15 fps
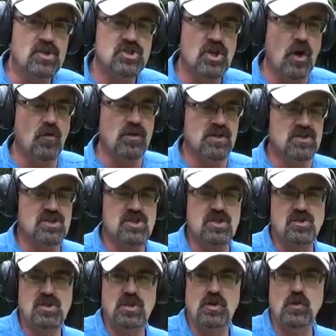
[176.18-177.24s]
to show this to
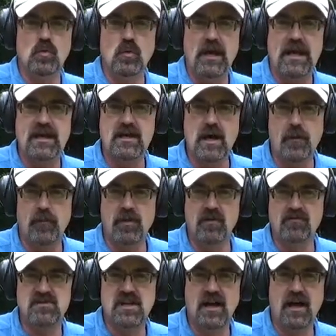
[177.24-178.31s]
you a couple
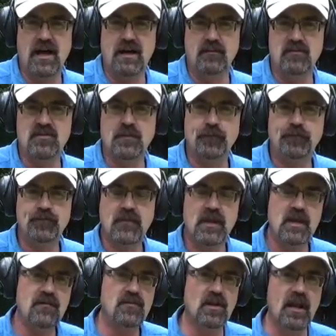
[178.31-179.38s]
of times.
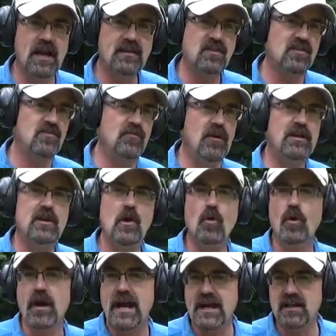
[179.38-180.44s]
If you like this video
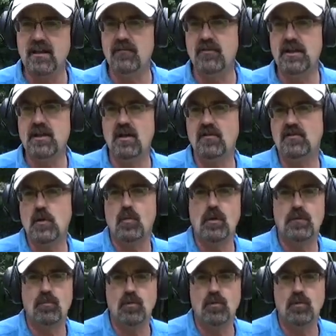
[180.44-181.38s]
or any of the videos that we